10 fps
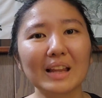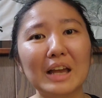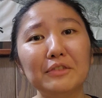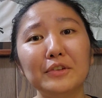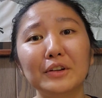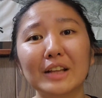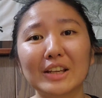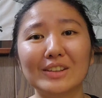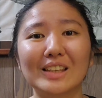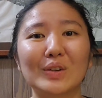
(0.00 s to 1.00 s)
I feel
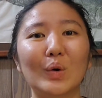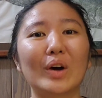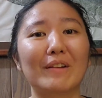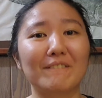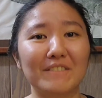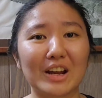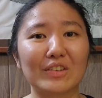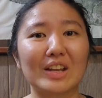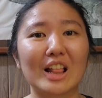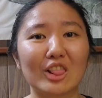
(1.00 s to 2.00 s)
like you can go on a
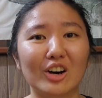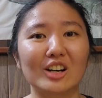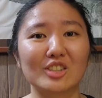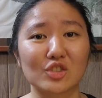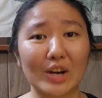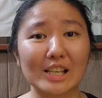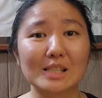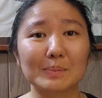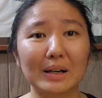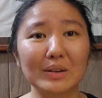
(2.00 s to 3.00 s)
very long dry
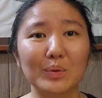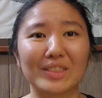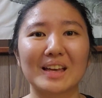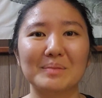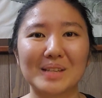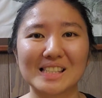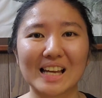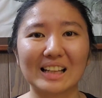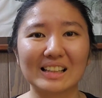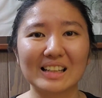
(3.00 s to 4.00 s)
spell with that
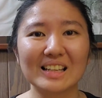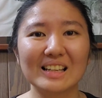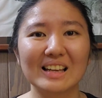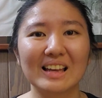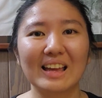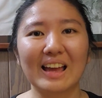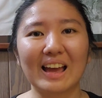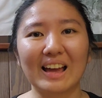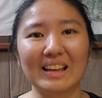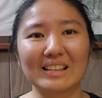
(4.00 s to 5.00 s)
mentality,
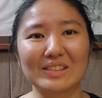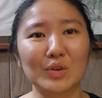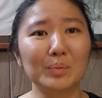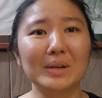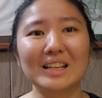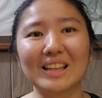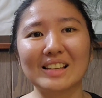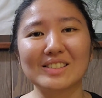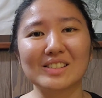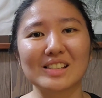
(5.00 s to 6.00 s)
and nobody
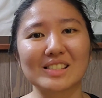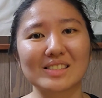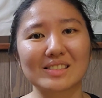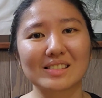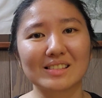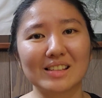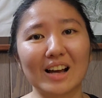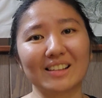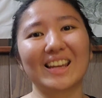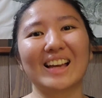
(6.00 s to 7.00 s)
likes to just
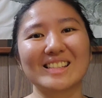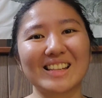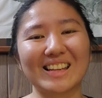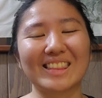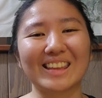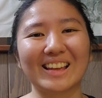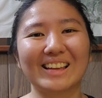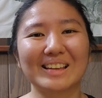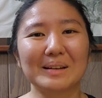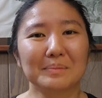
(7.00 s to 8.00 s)
not catch anything.
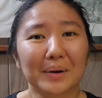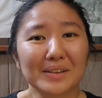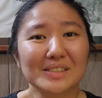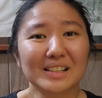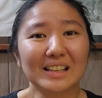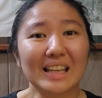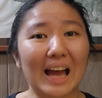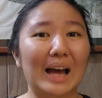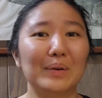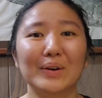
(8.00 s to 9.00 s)
Personally,
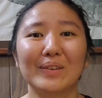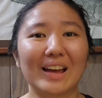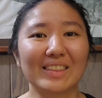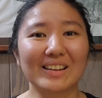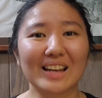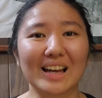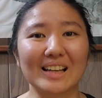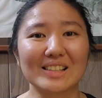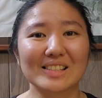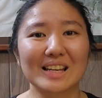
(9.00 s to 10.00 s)
I would rather
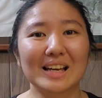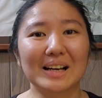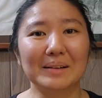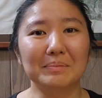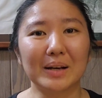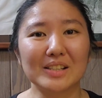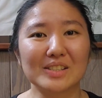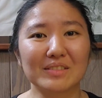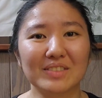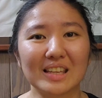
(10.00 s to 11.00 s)
catch a bunch
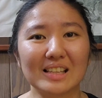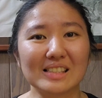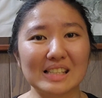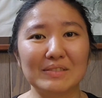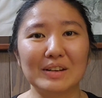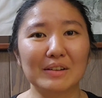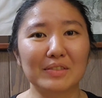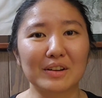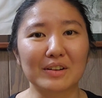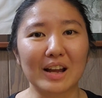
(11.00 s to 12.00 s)
of things, even if
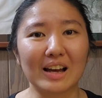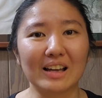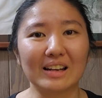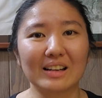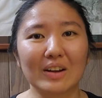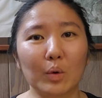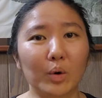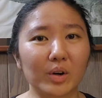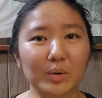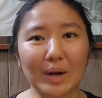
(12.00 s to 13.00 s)
they're not
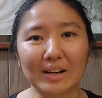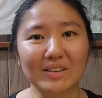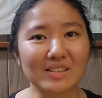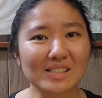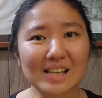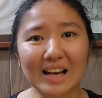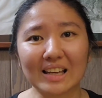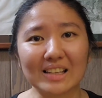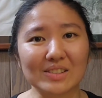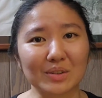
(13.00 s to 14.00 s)
world record
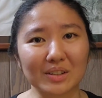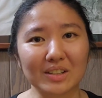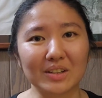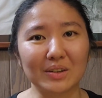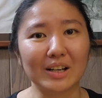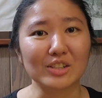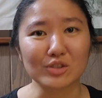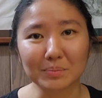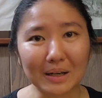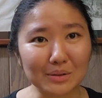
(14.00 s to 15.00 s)
size or
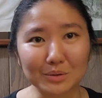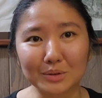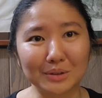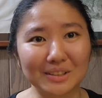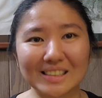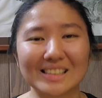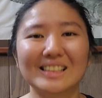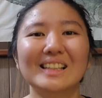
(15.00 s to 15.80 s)
100-pound ulua.